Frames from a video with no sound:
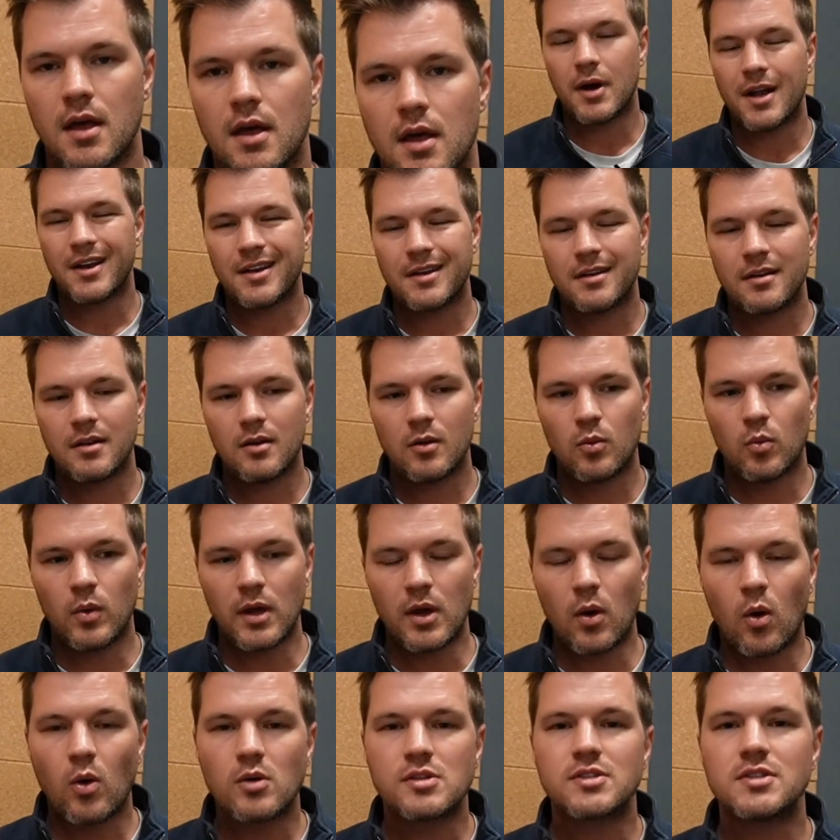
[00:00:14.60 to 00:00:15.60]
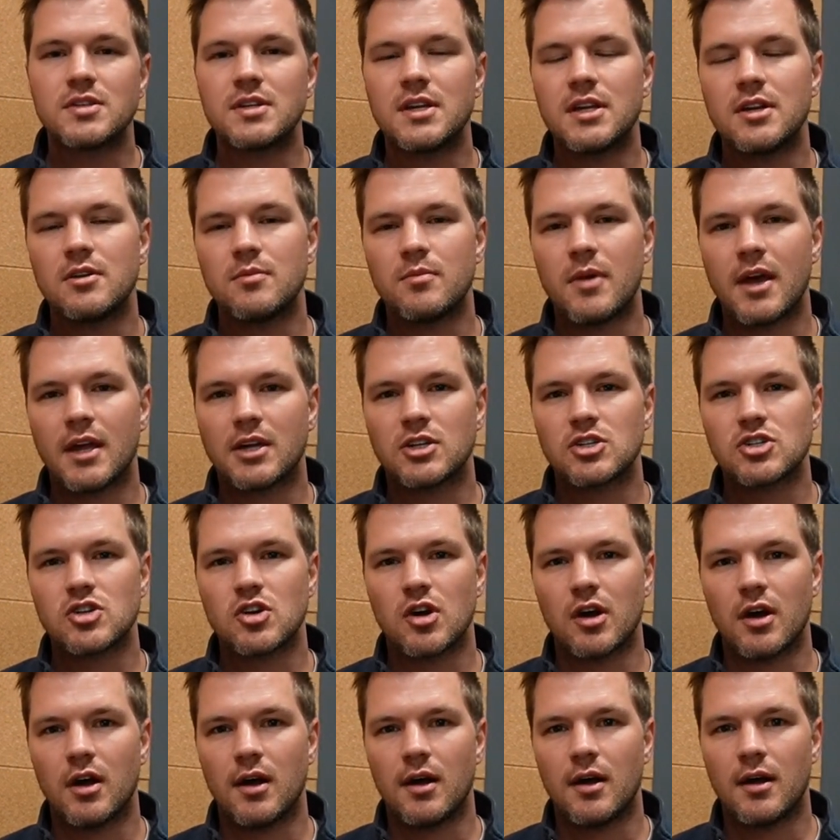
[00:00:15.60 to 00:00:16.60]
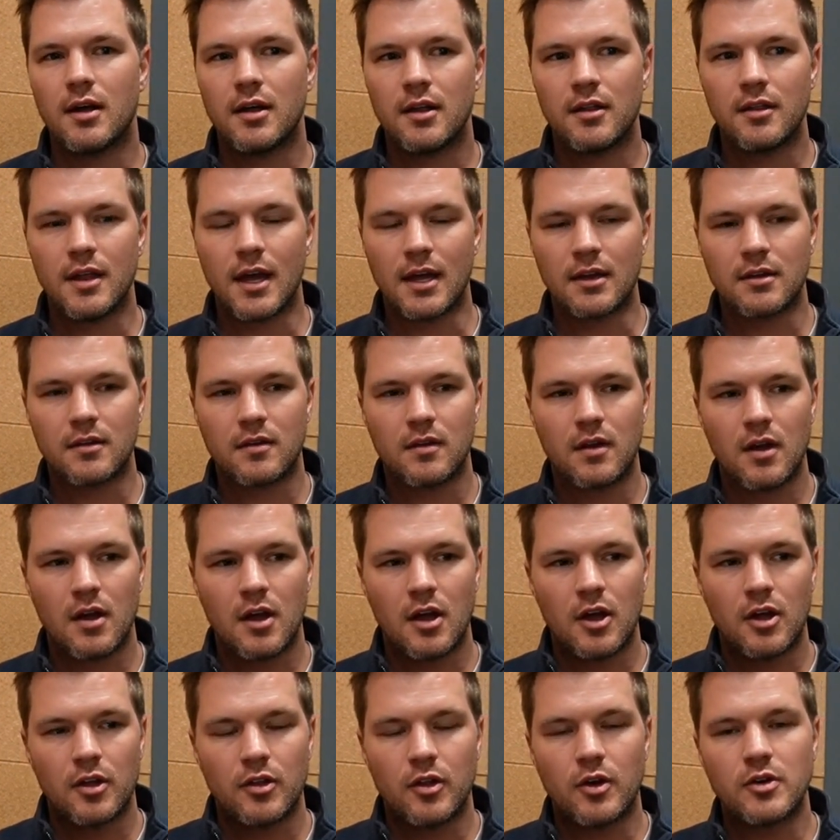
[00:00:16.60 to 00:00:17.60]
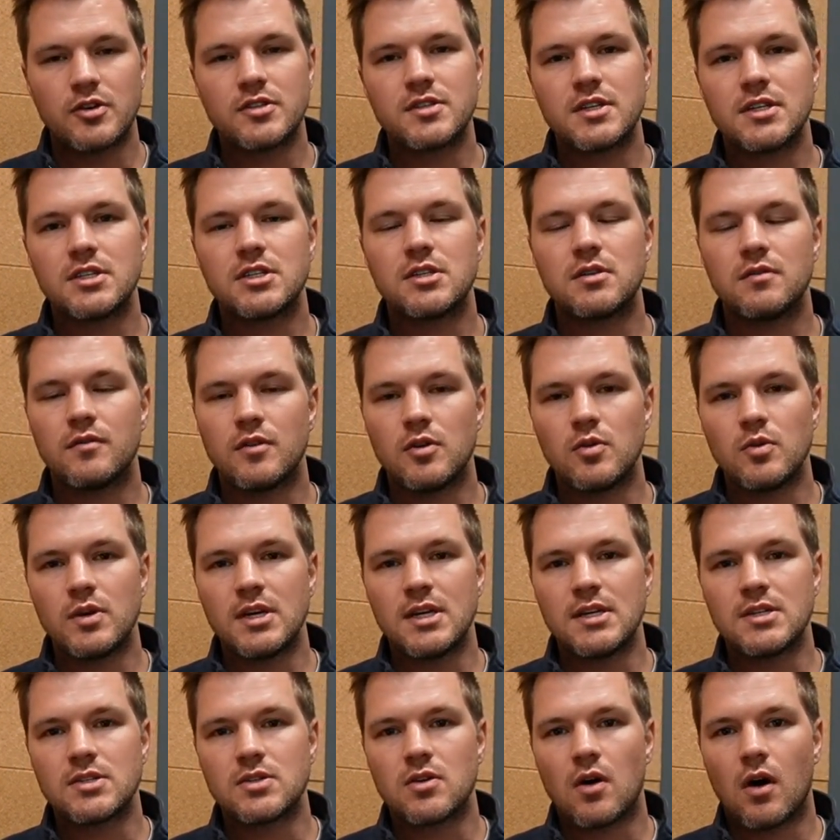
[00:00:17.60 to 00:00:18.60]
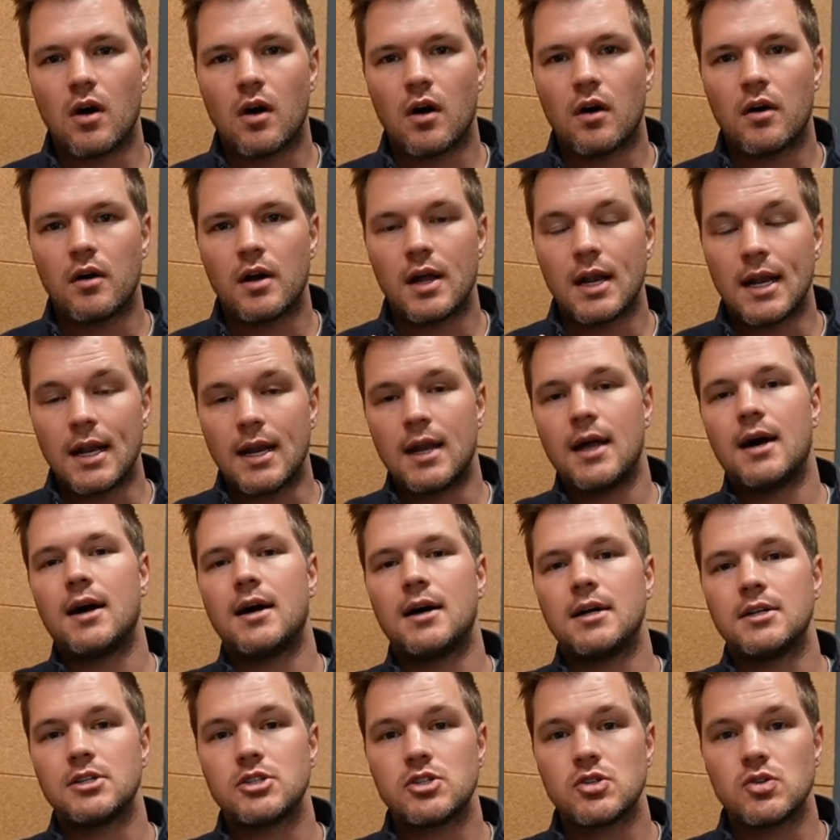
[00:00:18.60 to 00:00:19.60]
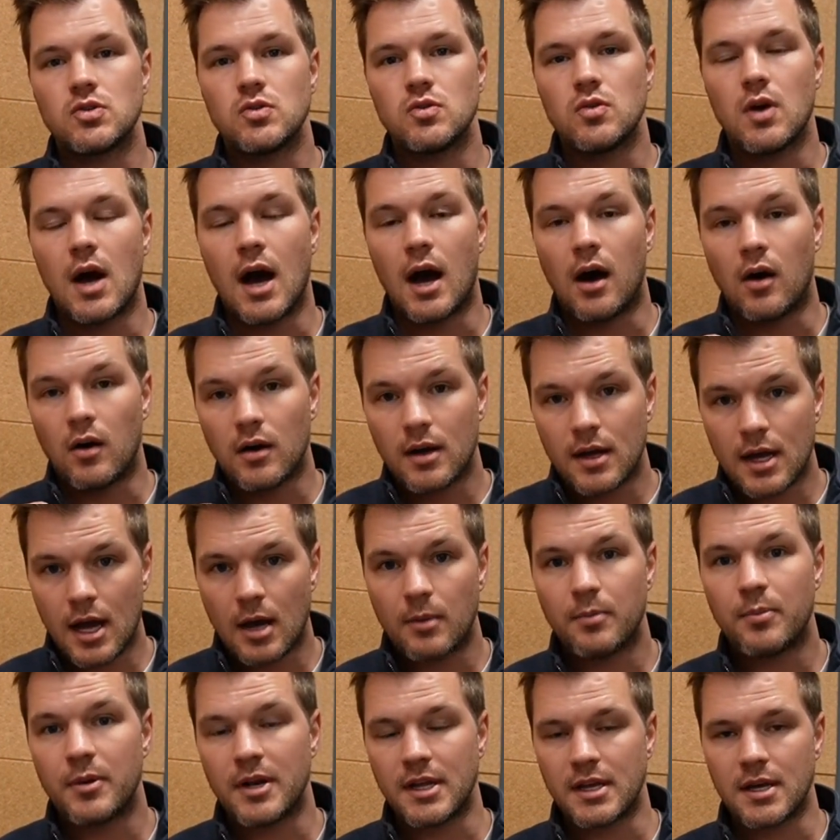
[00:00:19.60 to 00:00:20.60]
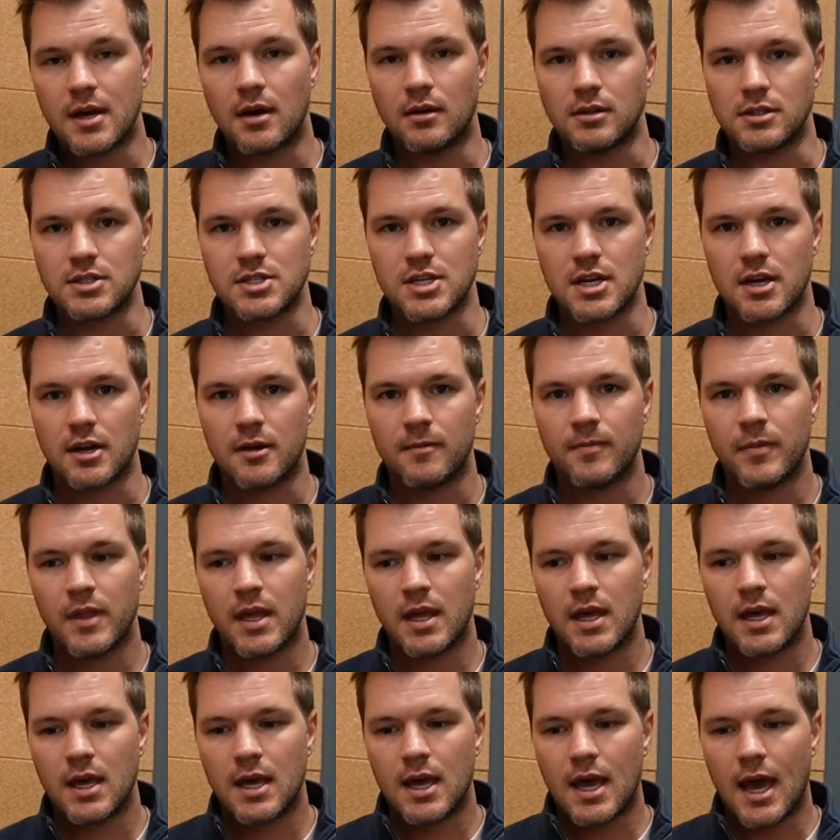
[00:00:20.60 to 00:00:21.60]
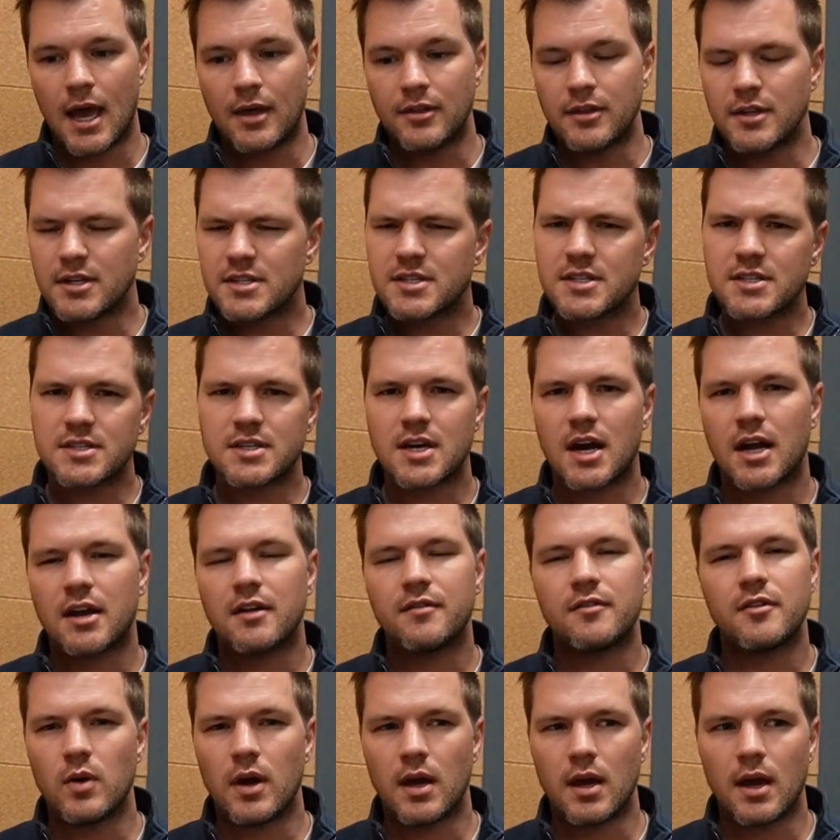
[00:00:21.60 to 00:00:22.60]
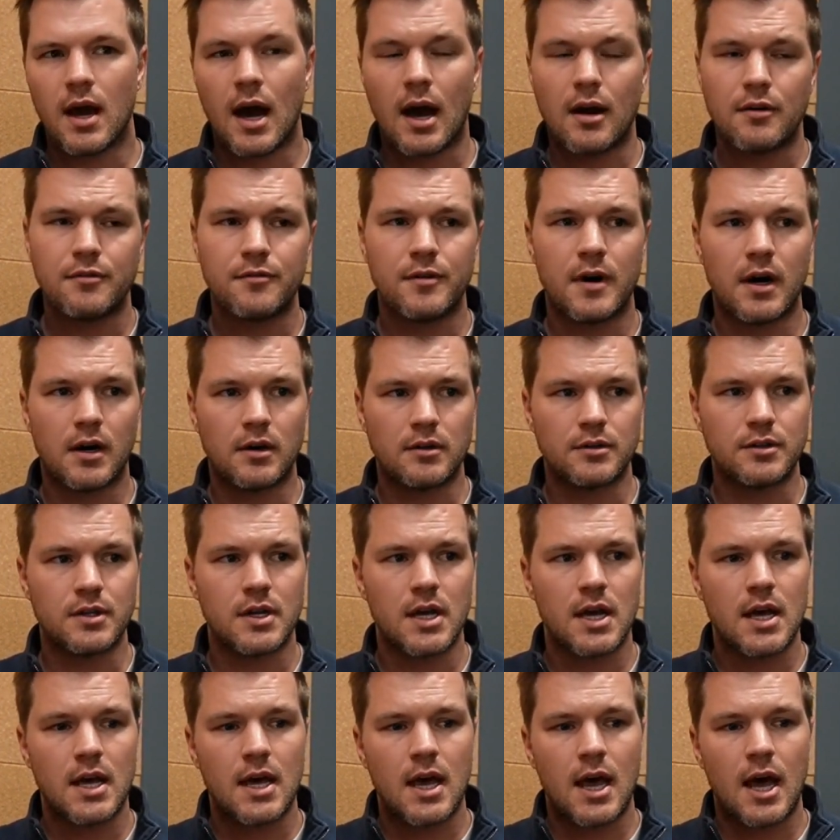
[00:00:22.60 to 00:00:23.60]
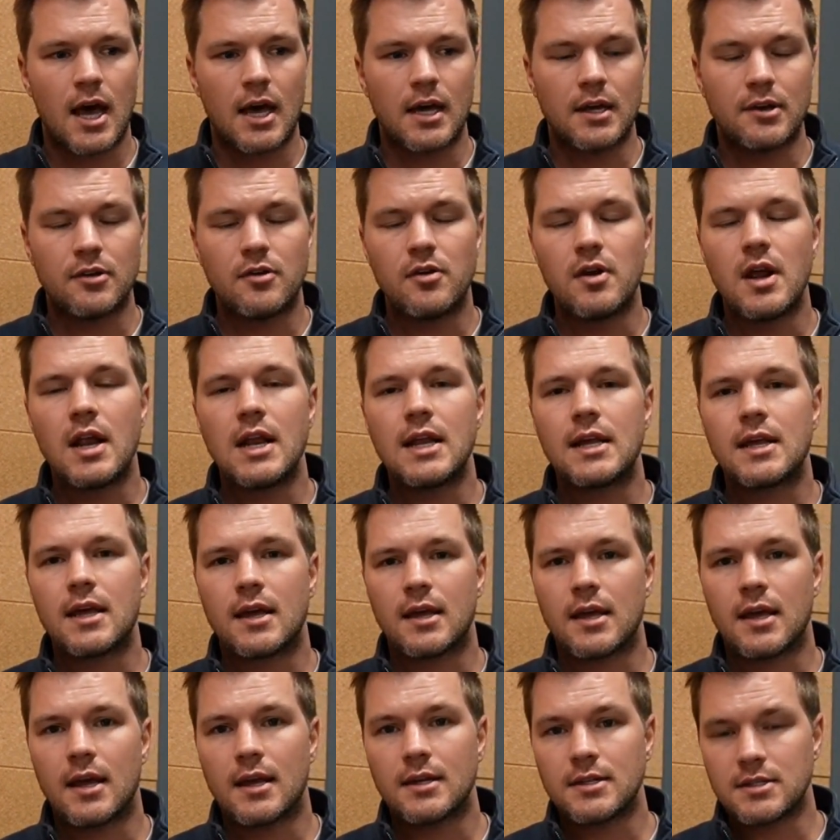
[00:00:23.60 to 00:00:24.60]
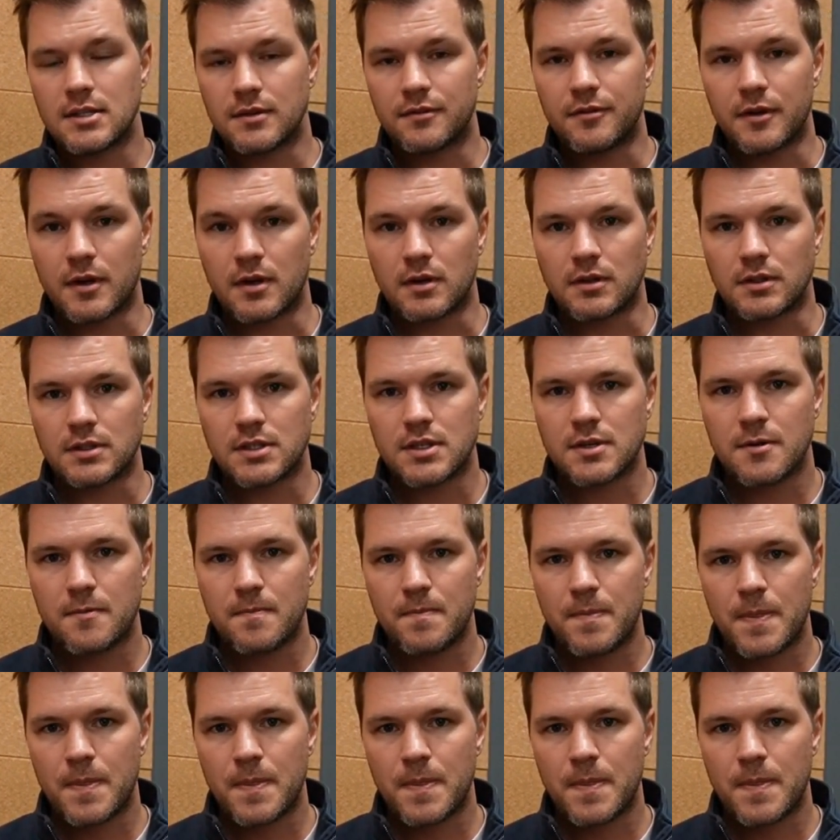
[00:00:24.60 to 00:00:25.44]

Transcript: But we also need to make sure that those interviewees are aligned to our company culture. And this is kind of where I found it really can get difficult.